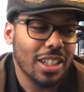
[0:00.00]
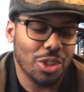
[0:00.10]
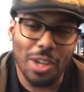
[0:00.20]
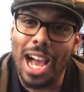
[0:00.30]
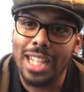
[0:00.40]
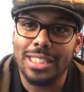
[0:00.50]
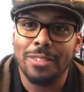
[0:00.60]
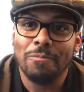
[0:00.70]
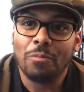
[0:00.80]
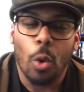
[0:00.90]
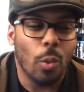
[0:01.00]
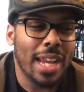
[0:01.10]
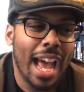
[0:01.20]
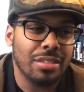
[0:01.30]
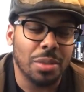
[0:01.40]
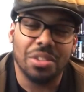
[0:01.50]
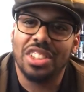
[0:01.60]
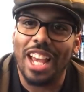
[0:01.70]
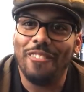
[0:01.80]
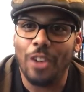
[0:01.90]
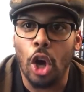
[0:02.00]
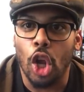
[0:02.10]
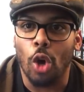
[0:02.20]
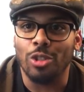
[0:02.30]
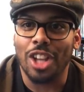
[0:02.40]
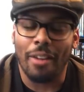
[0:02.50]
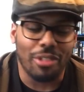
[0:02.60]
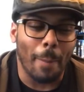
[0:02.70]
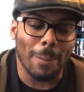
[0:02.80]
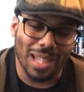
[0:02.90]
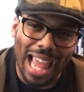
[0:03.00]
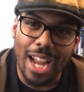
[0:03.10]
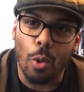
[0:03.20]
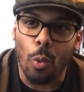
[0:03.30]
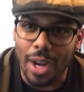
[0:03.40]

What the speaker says: You guys, we have some set photos of the Black